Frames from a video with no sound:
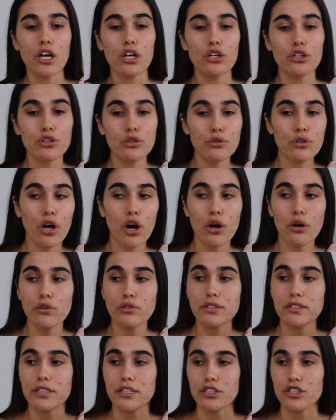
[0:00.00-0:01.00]

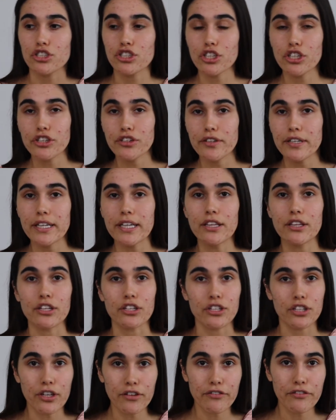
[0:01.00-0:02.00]
glucose, they're sugary,
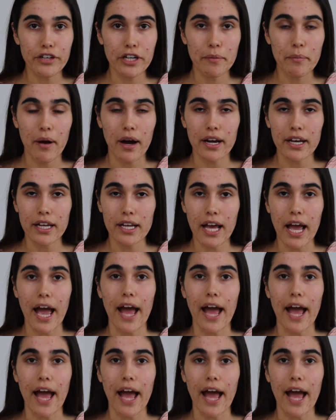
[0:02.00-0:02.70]
they're good for your body,